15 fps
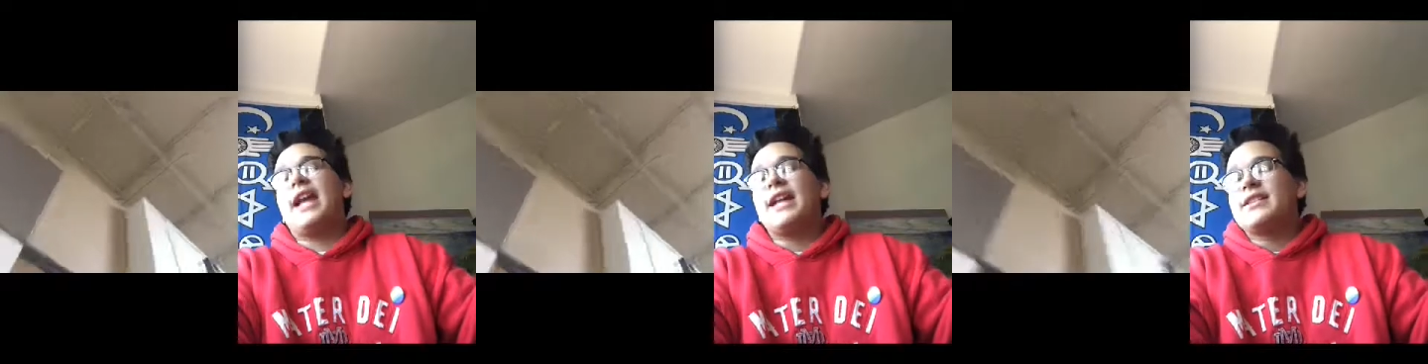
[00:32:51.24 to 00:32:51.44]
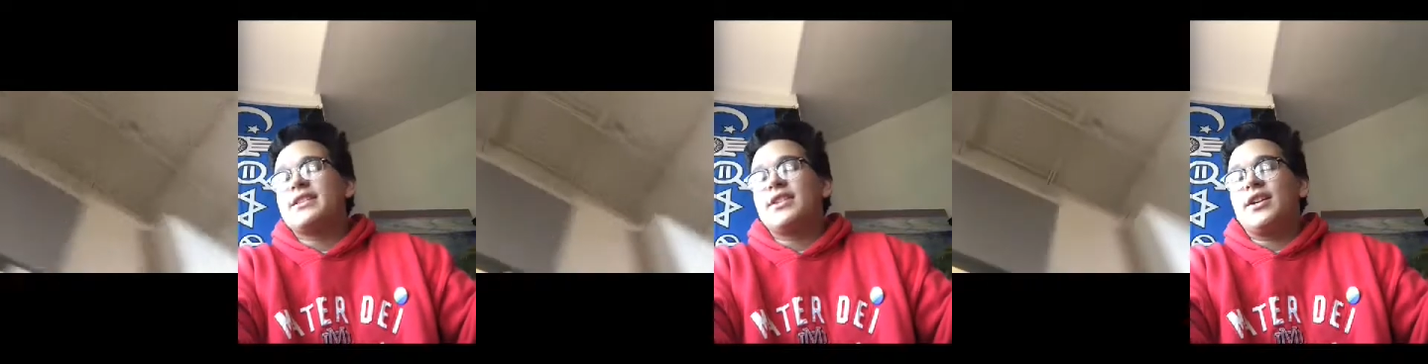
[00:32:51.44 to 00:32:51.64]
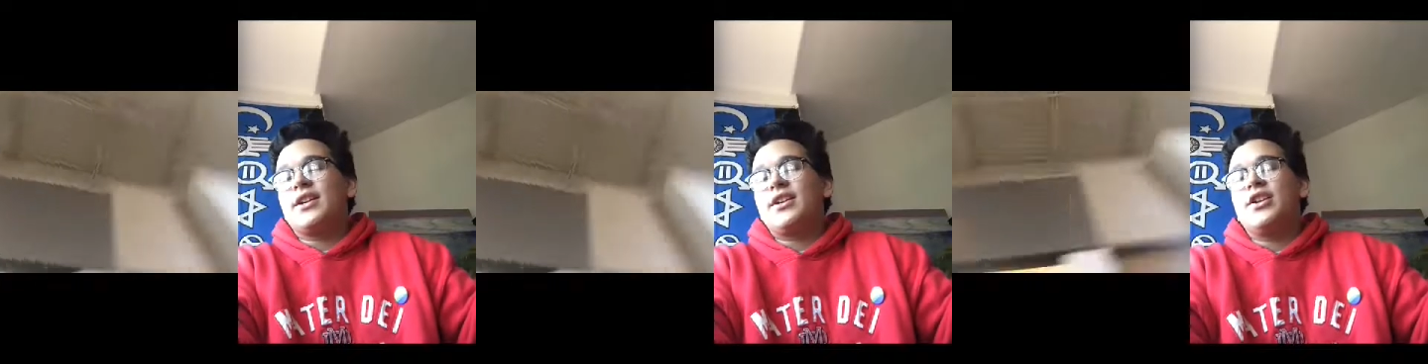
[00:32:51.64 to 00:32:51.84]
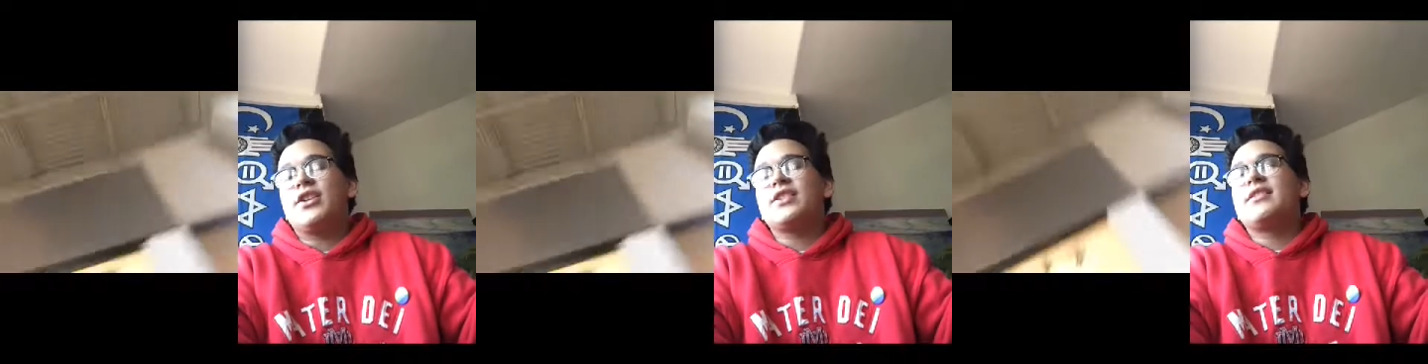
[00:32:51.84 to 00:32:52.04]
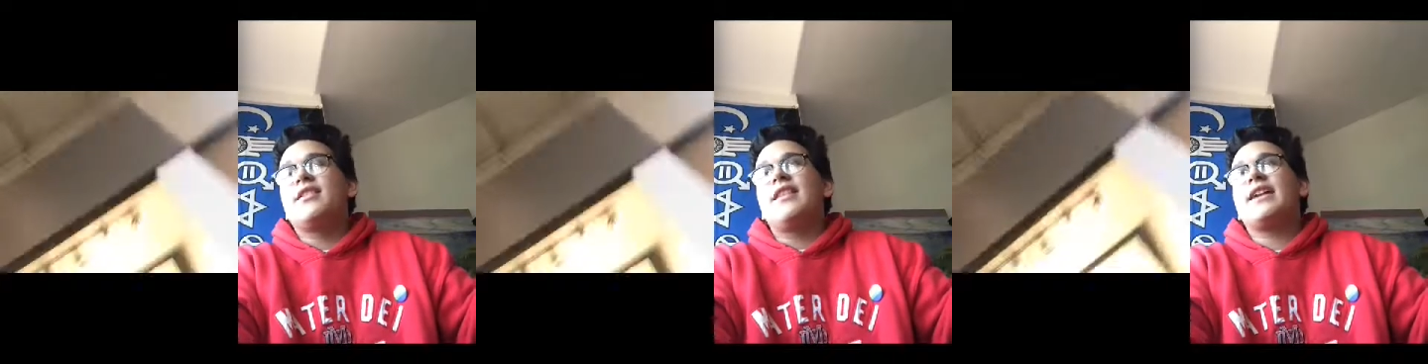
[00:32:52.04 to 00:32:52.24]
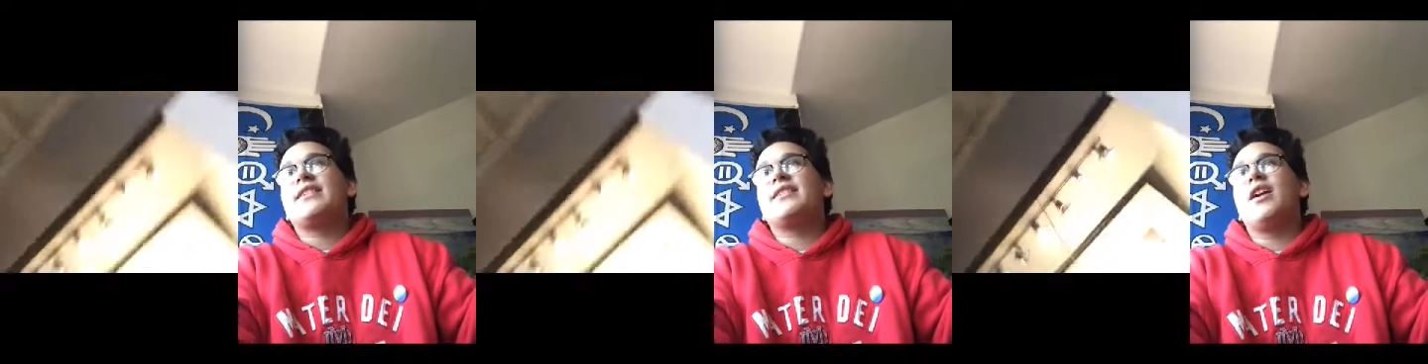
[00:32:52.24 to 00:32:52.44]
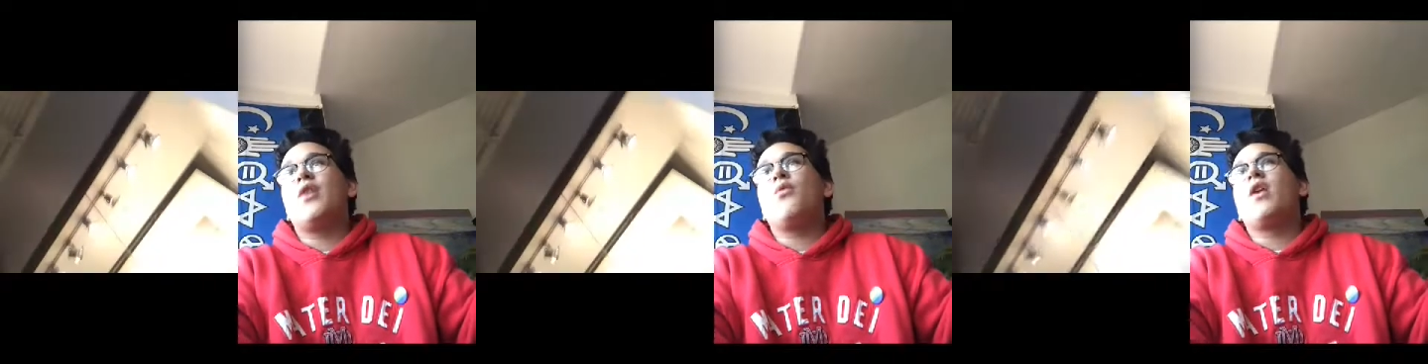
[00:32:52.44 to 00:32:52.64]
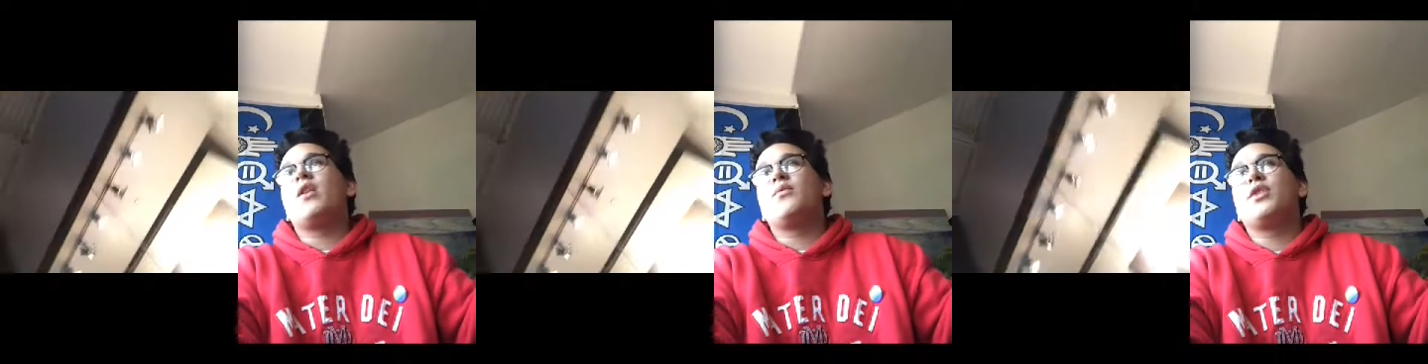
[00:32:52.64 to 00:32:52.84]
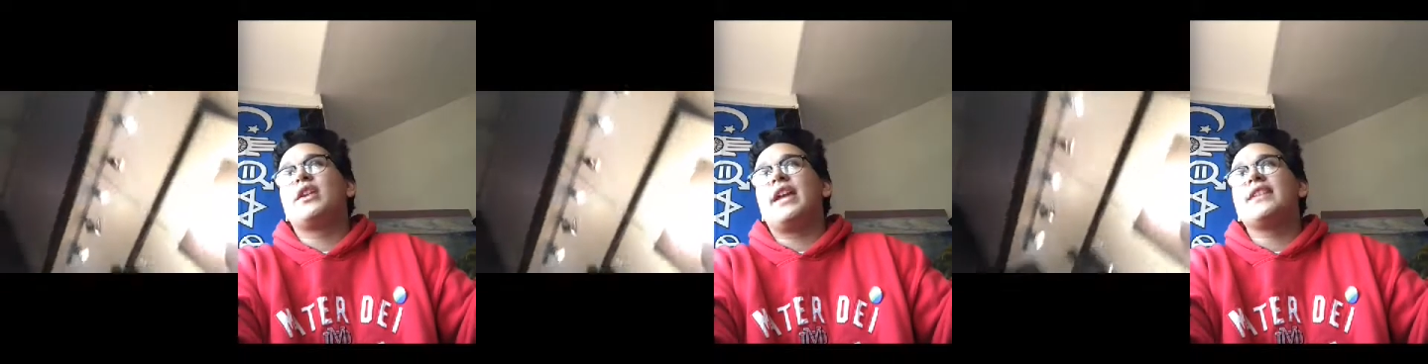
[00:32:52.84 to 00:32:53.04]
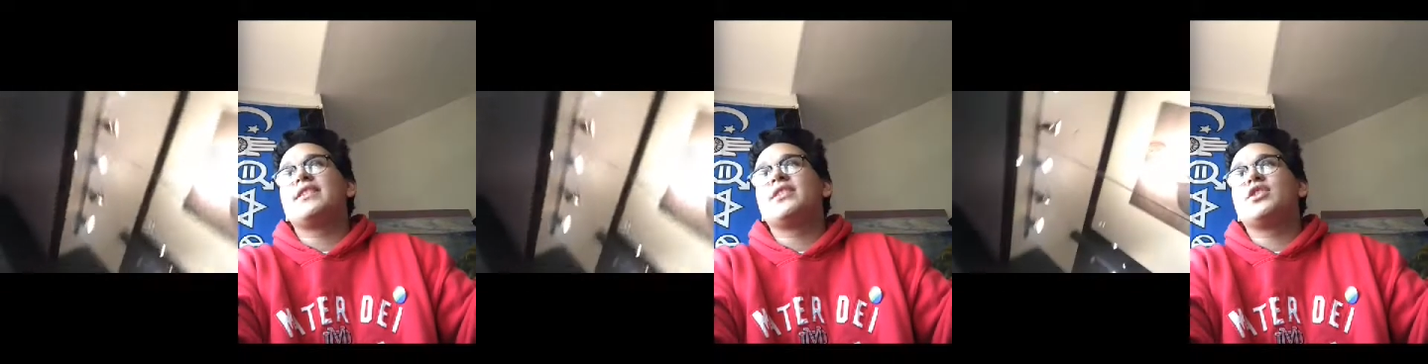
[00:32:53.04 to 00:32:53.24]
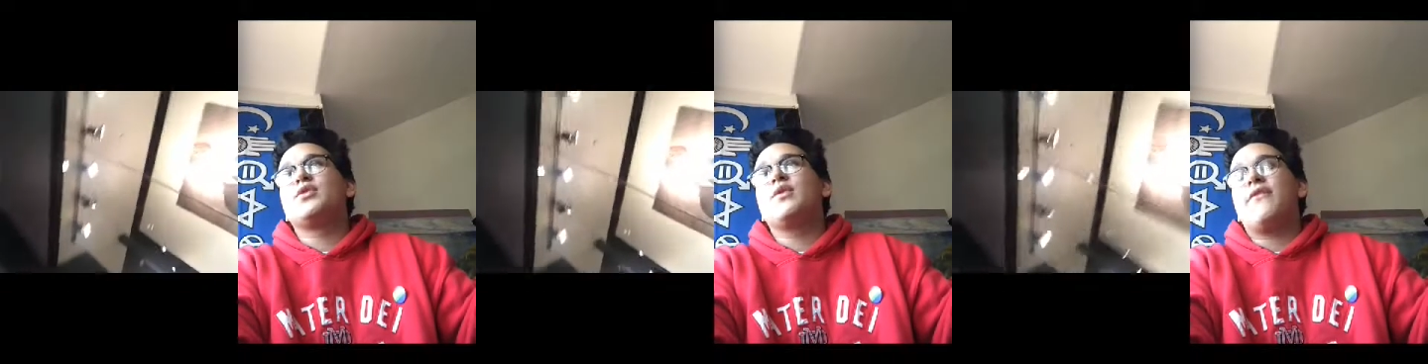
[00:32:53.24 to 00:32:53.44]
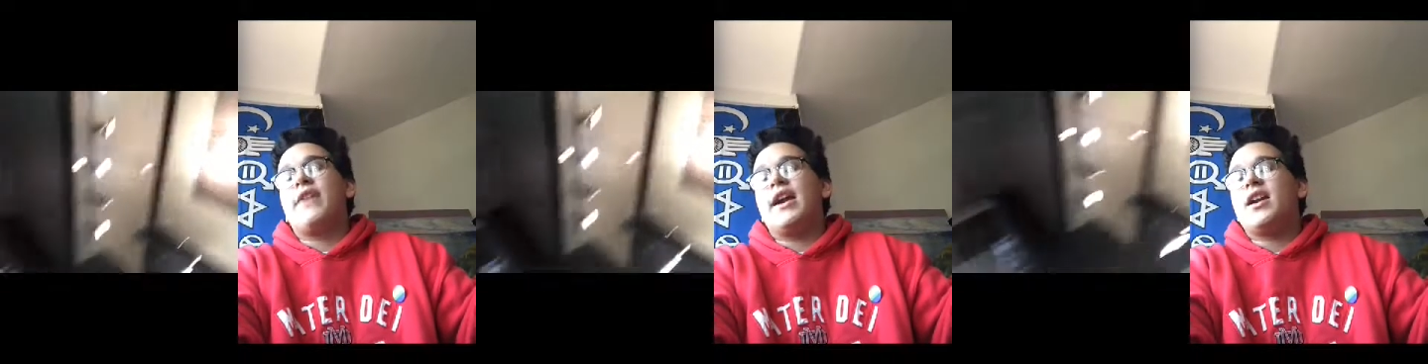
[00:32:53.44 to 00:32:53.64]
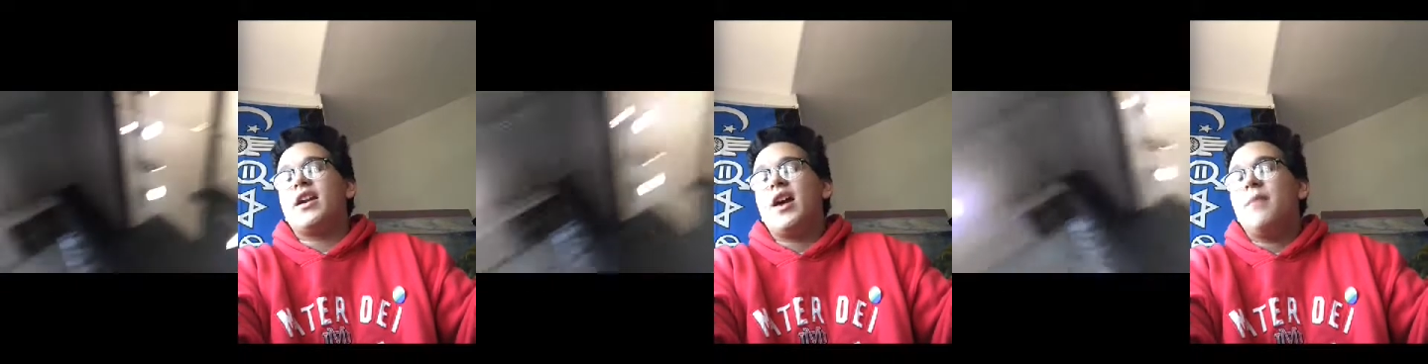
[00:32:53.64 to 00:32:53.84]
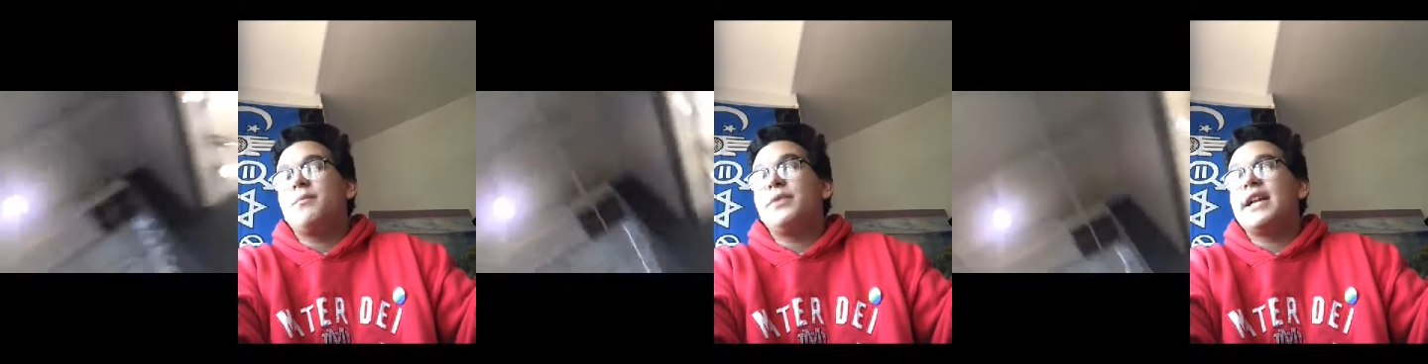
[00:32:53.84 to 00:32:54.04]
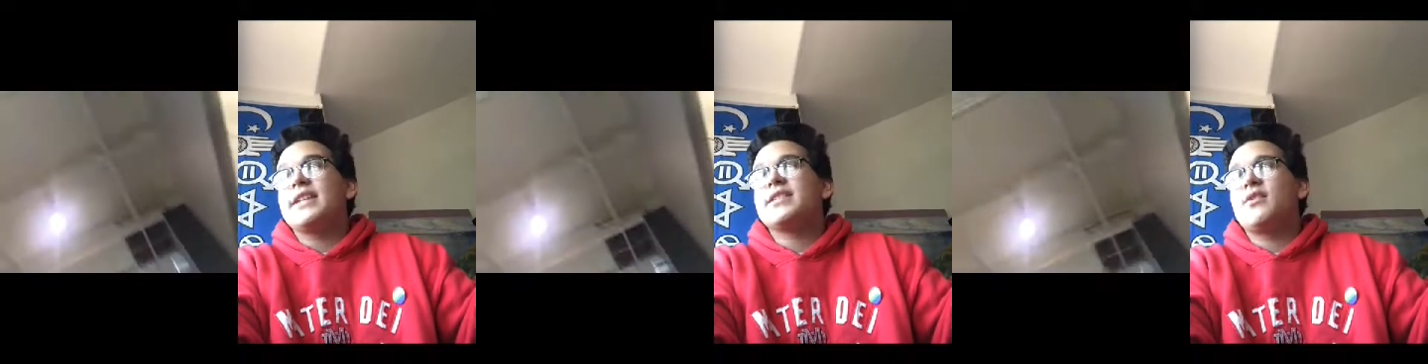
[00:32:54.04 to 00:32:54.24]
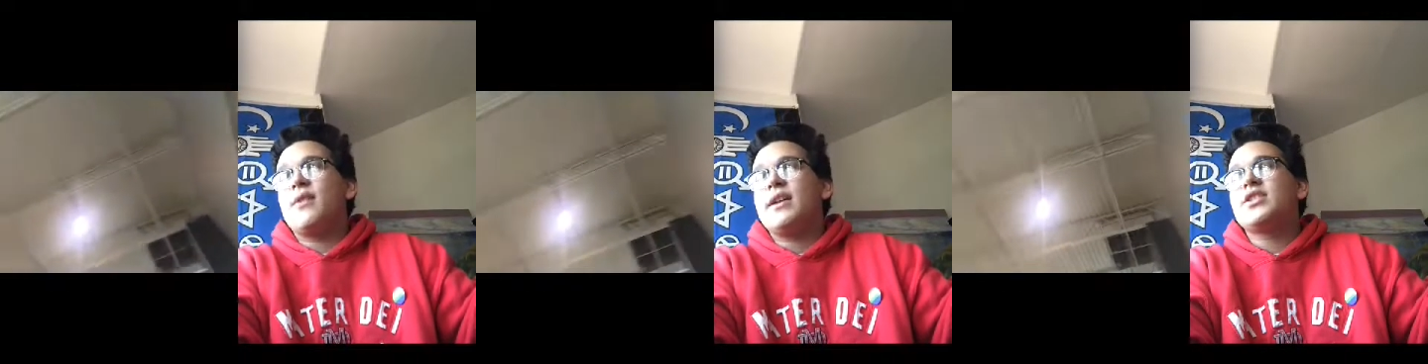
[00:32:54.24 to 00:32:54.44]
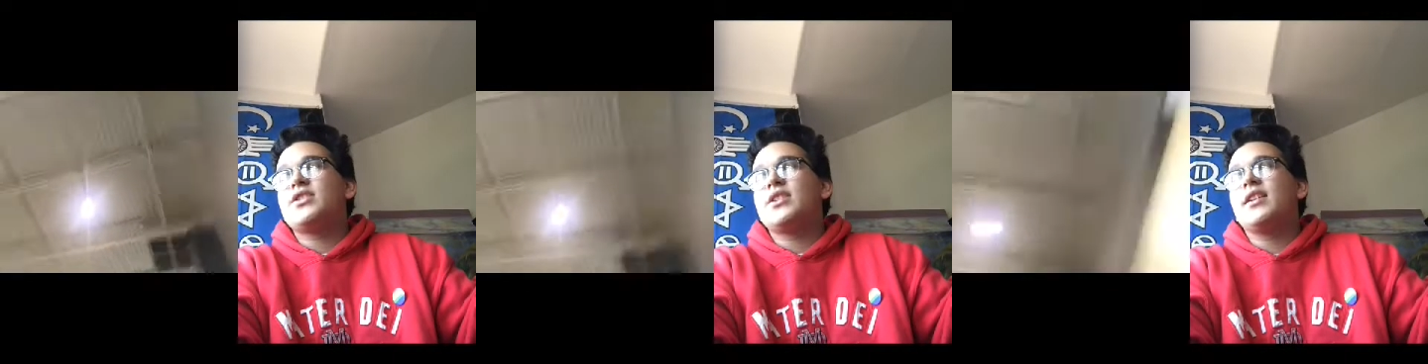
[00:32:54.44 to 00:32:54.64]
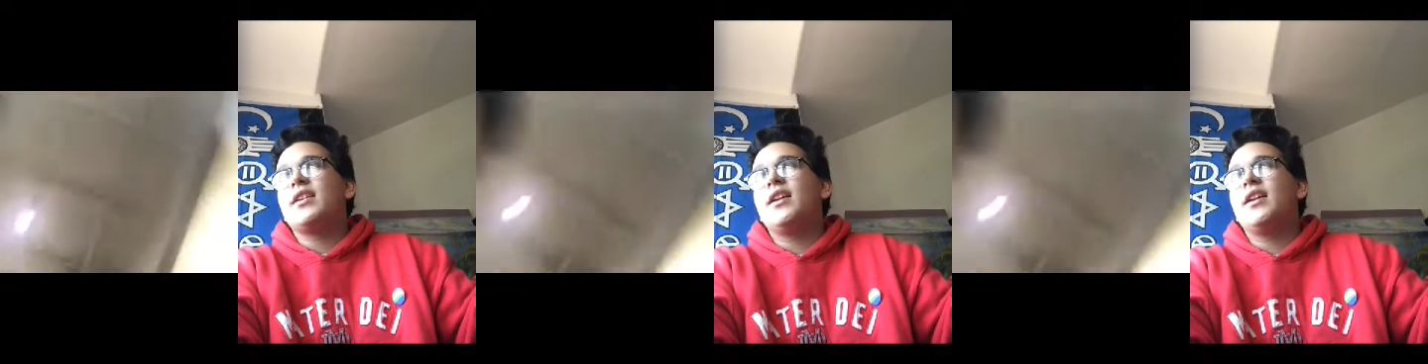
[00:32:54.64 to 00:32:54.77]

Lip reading: answer. You're selecting a one-word answer to a very complex question.